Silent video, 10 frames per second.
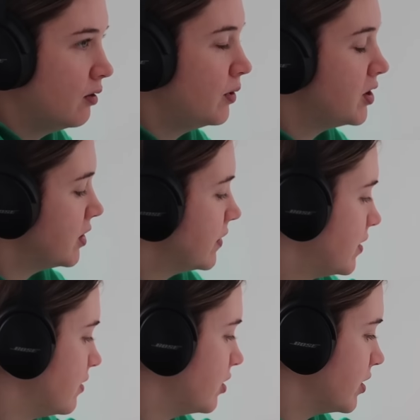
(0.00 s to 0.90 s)
which
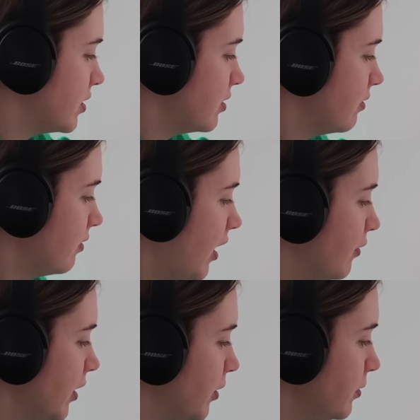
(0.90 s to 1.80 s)
is just
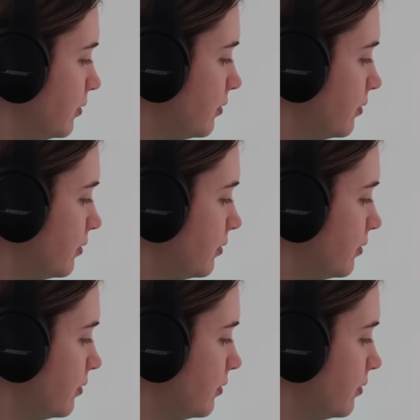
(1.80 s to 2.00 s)
unreal.